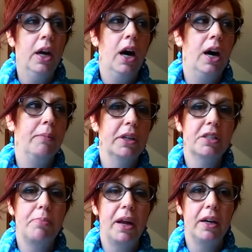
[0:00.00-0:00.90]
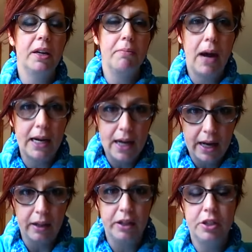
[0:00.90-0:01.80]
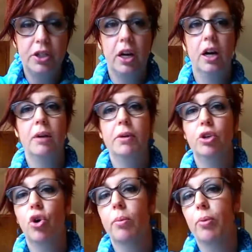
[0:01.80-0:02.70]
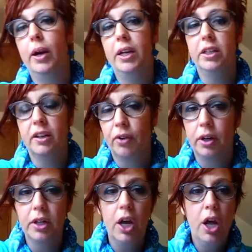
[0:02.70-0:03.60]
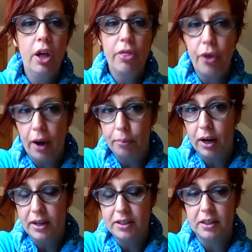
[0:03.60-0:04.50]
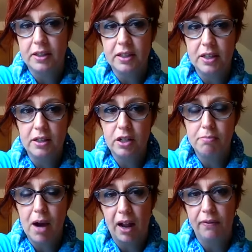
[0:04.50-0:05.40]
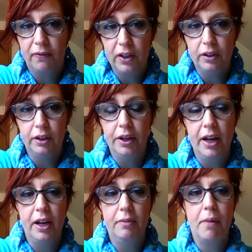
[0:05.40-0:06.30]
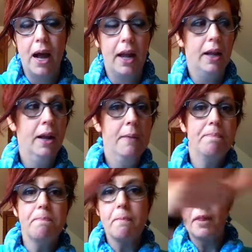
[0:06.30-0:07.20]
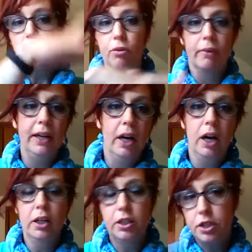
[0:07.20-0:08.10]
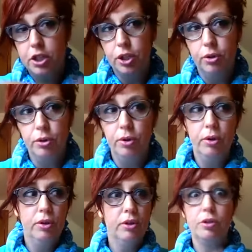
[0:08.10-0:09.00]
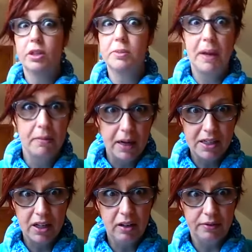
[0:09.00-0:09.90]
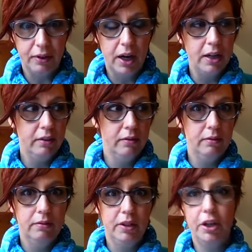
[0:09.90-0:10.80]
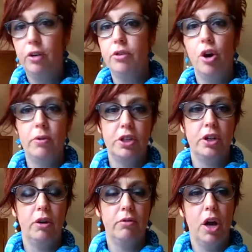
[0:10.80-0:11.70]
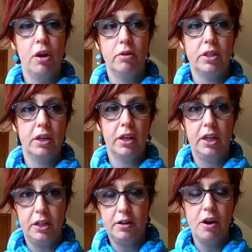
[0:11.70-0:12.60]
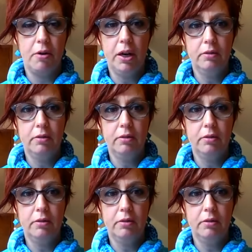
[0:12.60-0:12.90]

um, expanding my knowledge, um, incorporating different thought processes into my field and my arena to to expand myself, right? You don't know what you don't know until you need to know it.